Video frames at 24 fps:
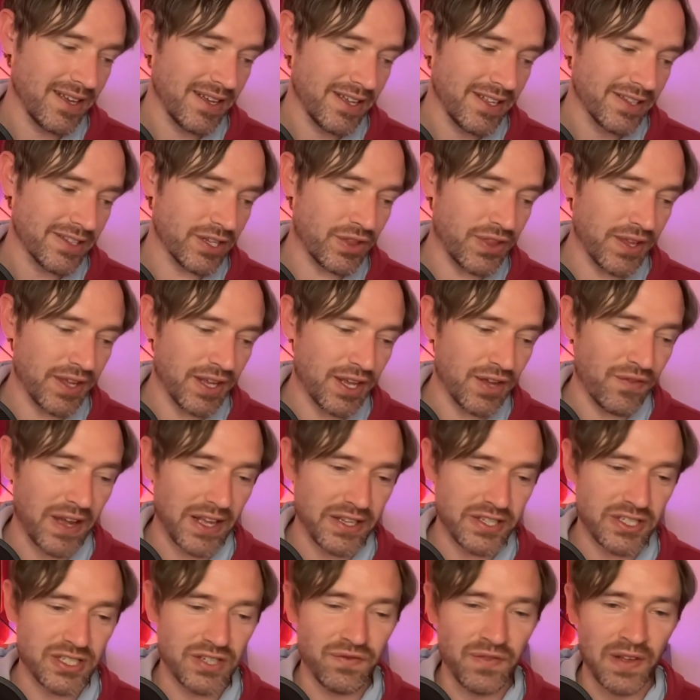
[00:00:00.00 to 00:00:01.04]
to think of
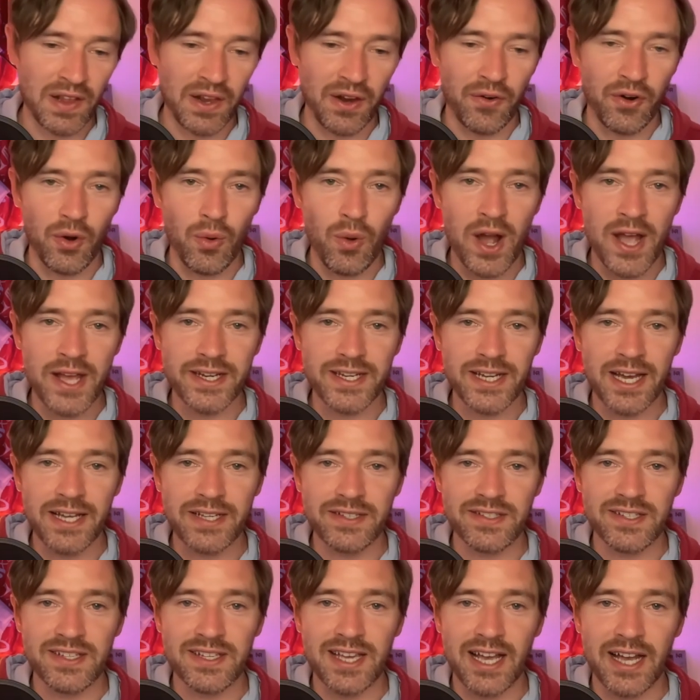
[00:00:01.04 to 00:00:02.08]
Aston Villa away days
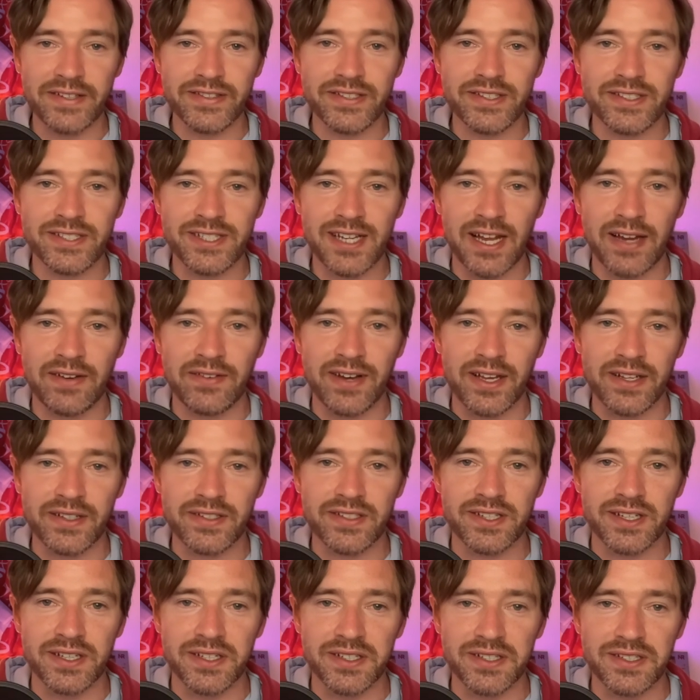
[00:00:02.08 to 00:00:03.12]
in Kazakhstan next
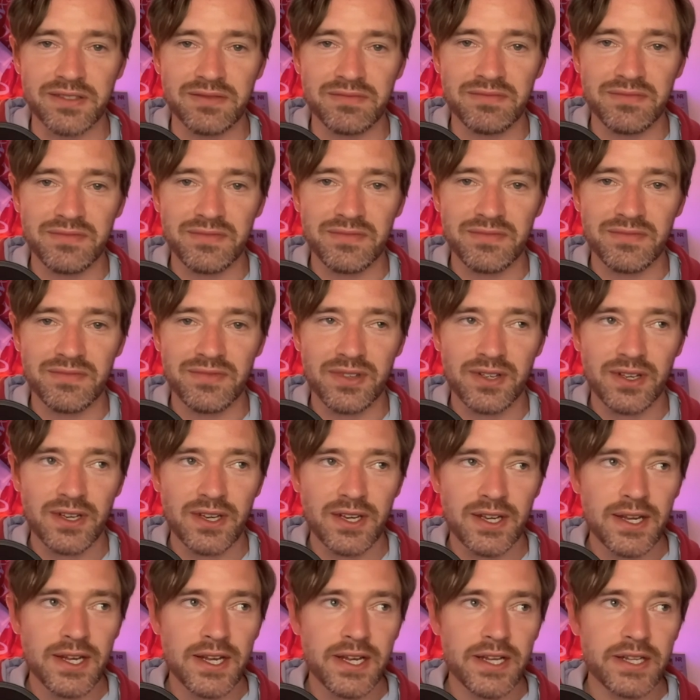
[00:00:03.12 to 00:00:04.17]
season.
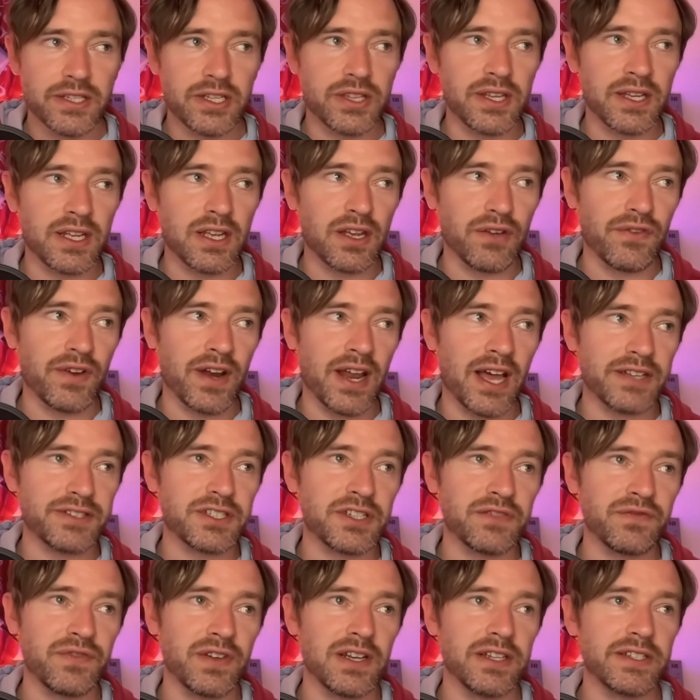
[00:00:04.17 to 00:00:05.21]
To think of an Aston
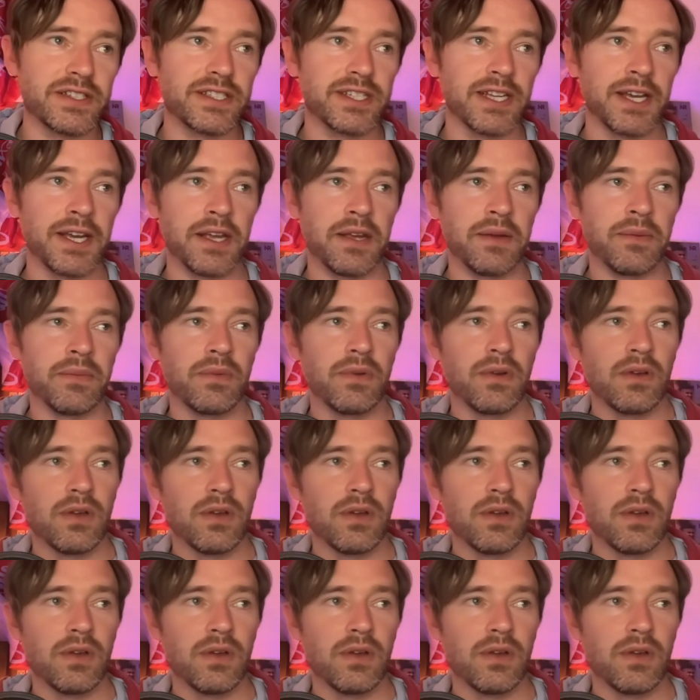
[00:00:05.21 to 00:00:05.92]
Villa team